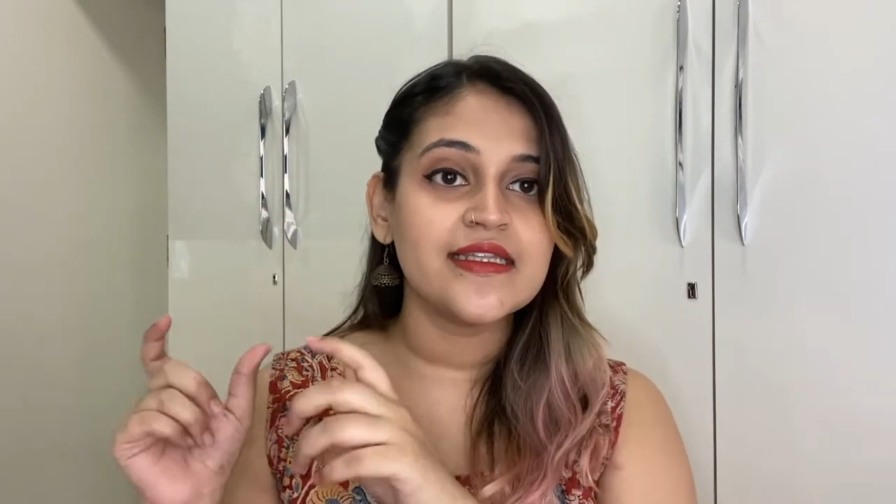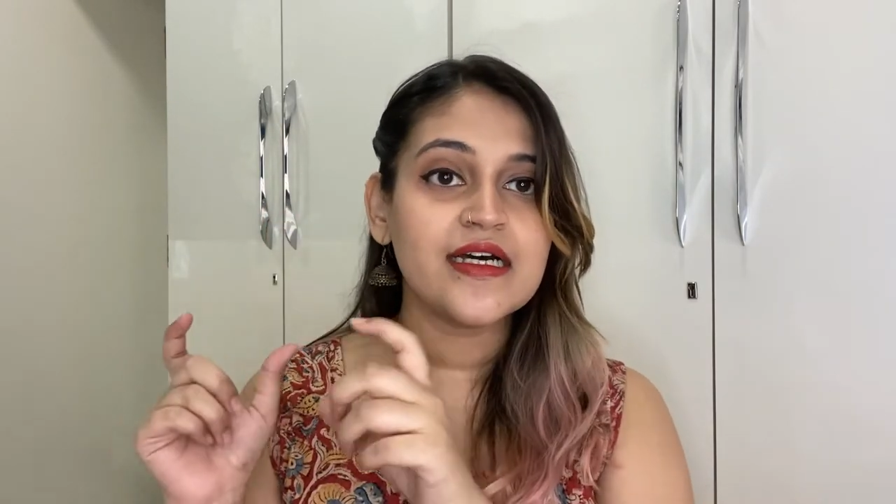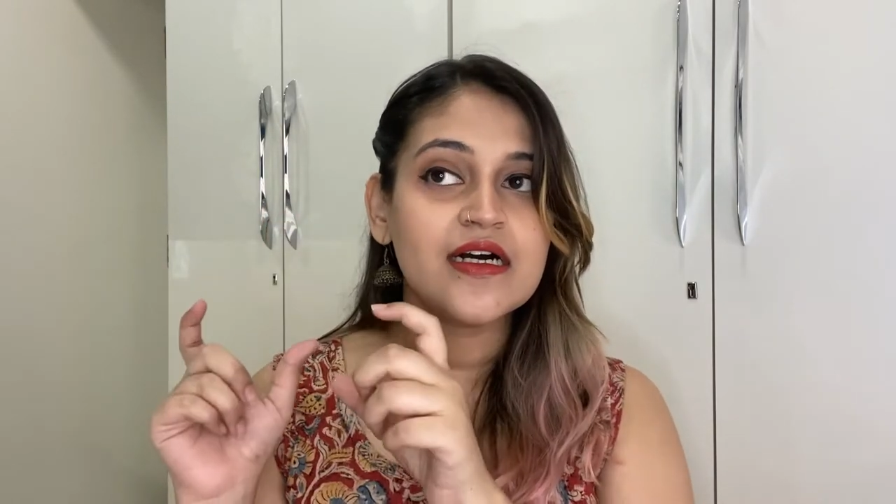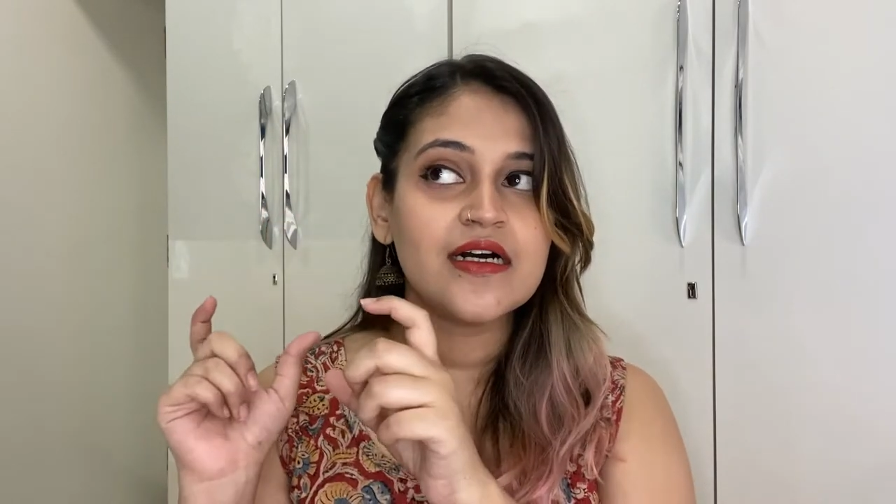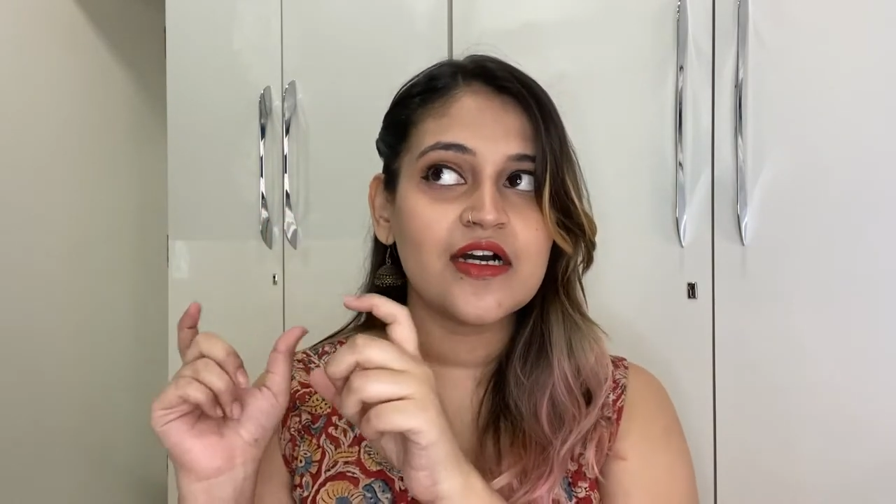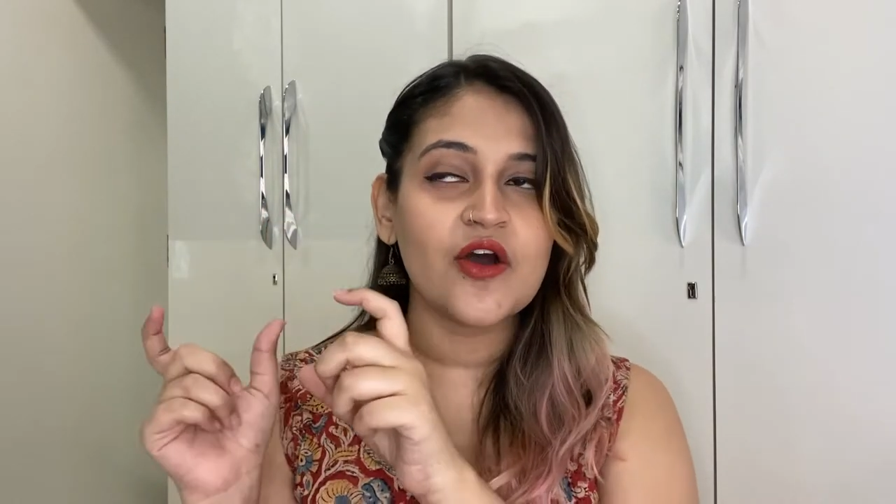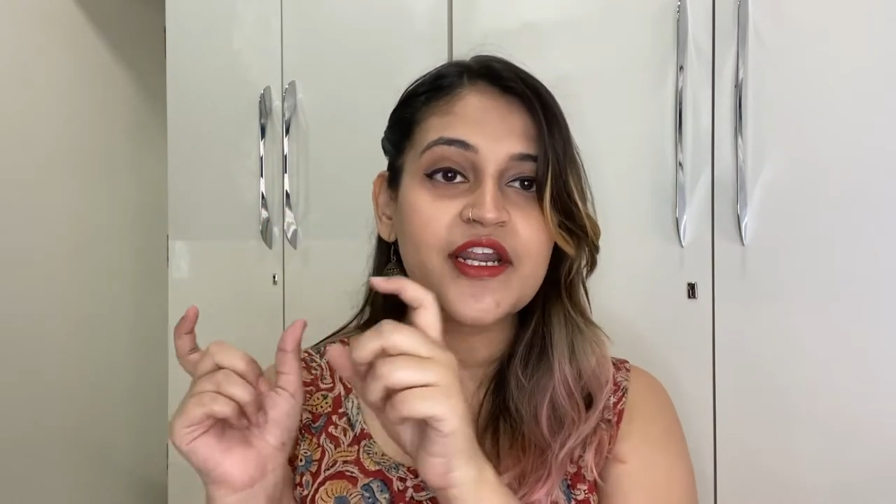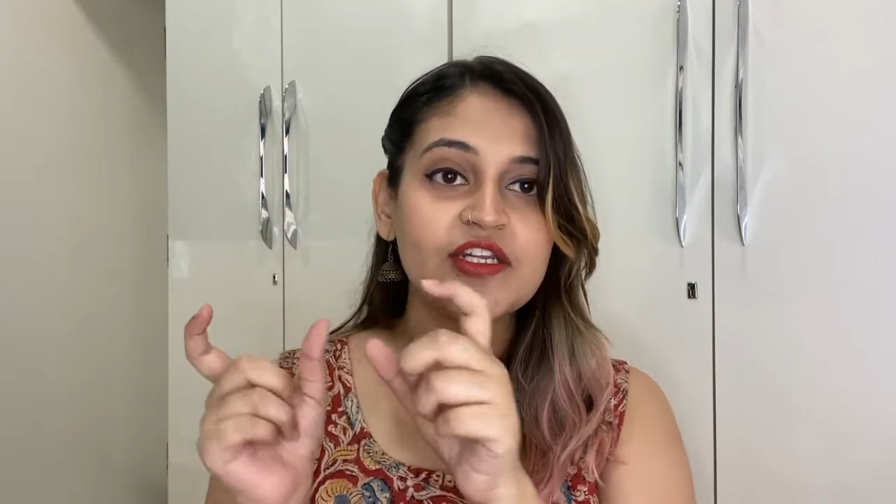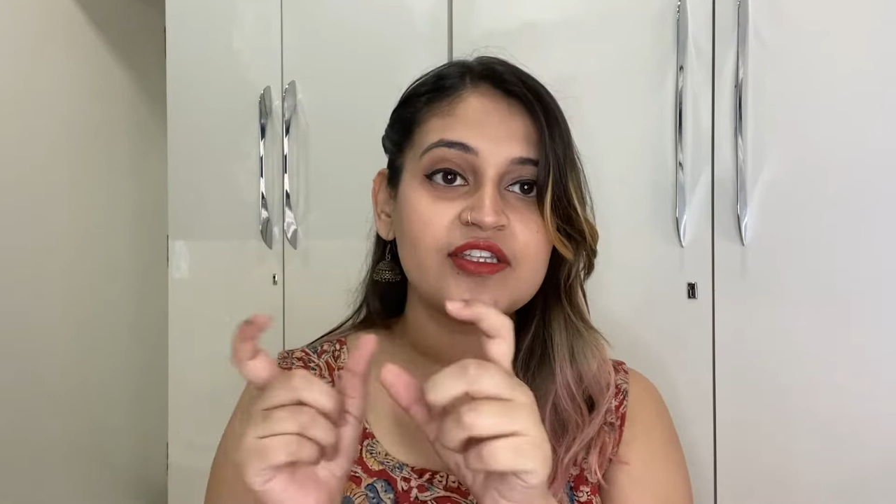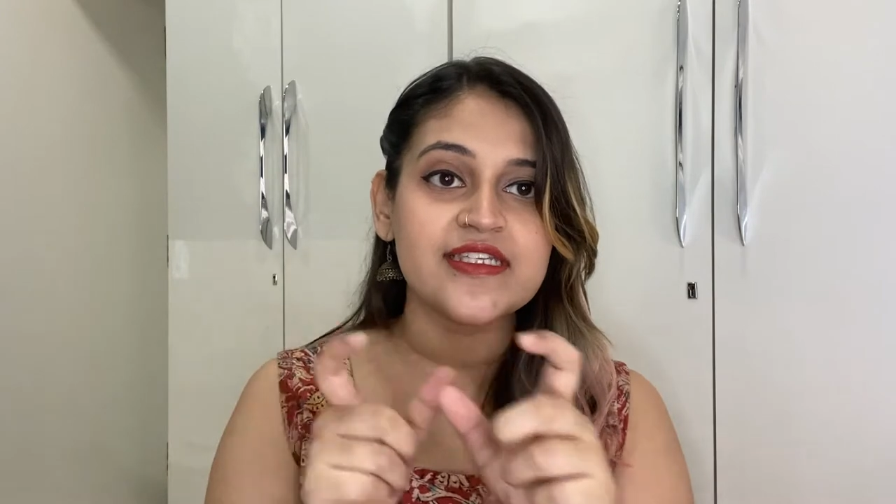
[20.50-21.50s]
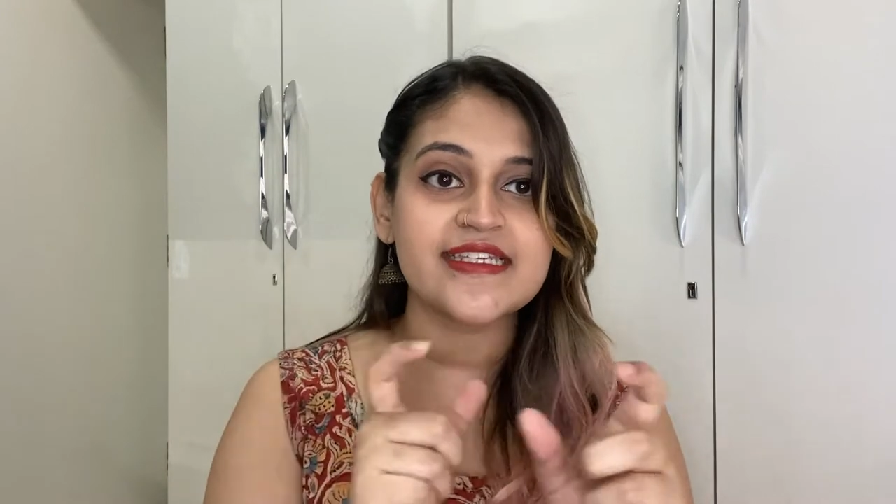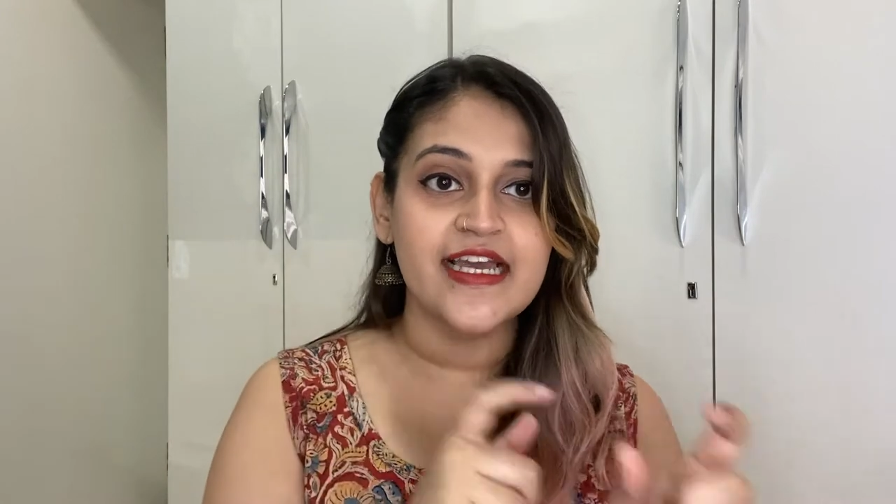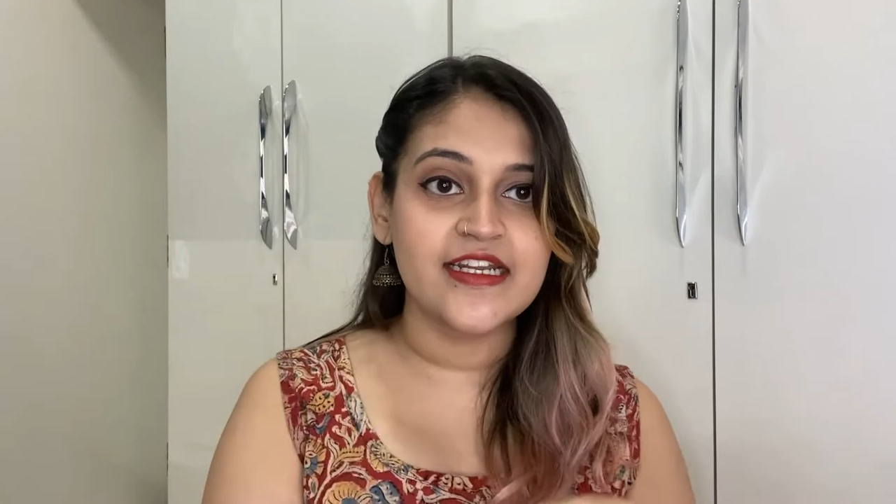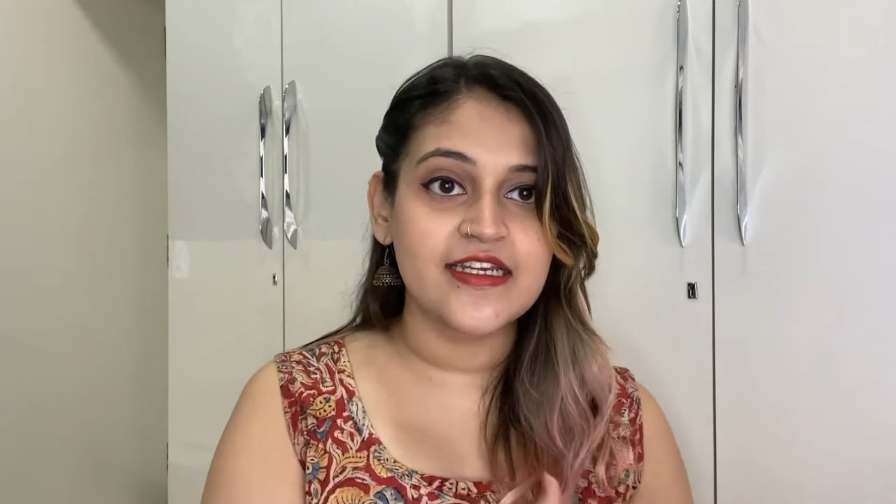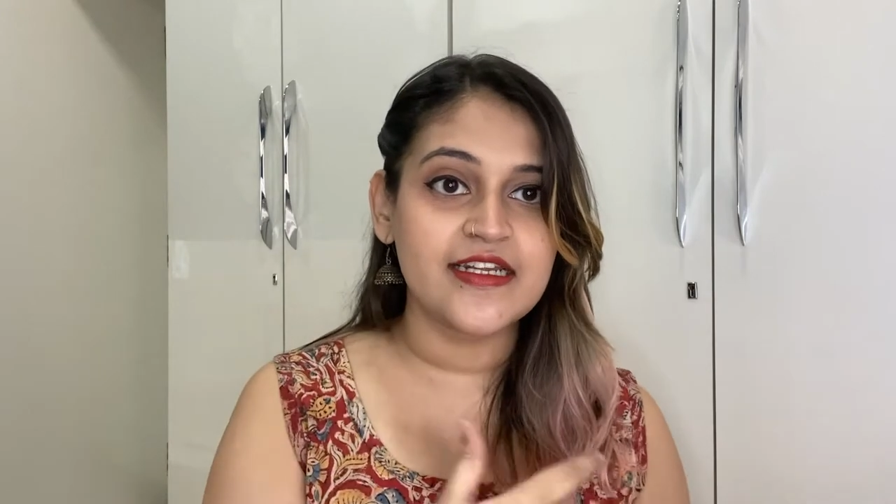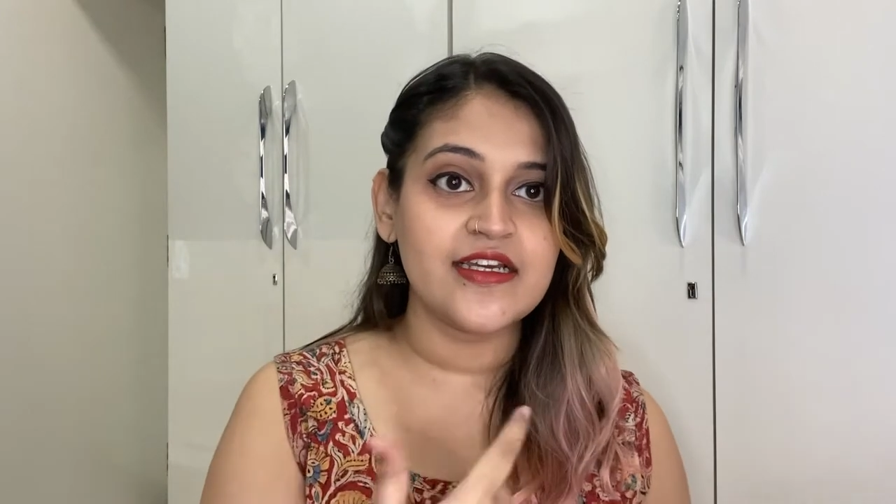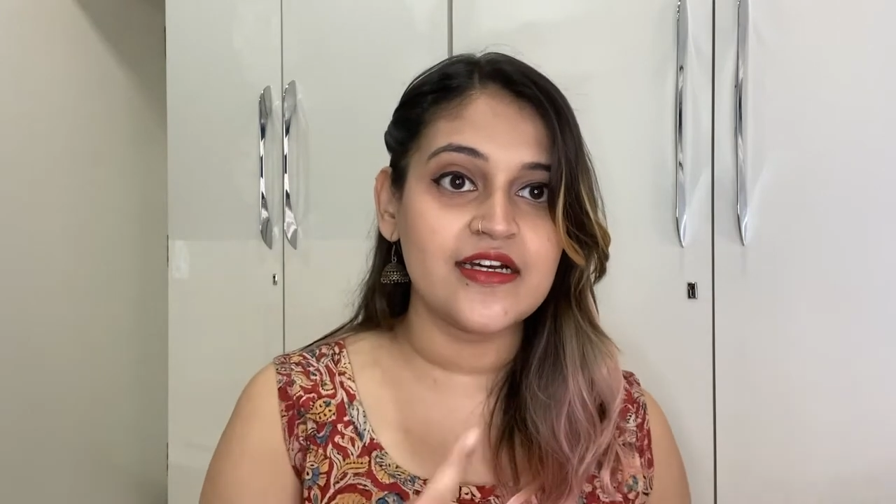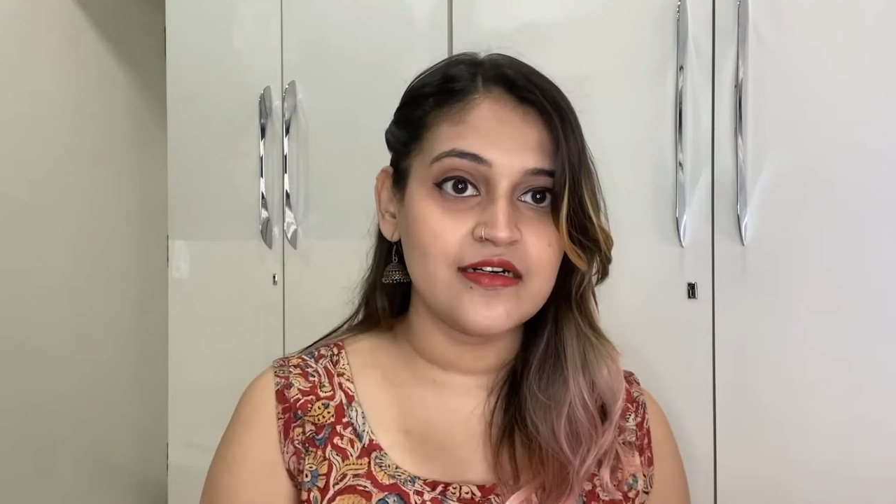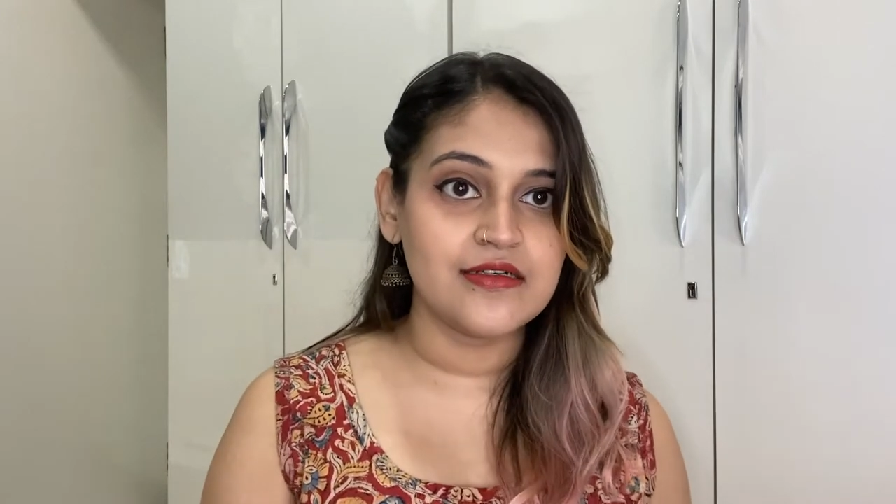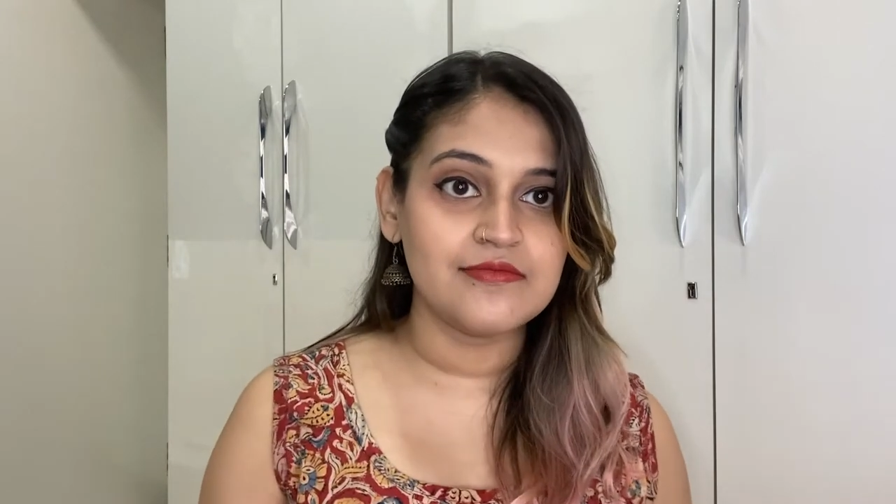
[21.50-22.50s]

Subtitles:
according to this category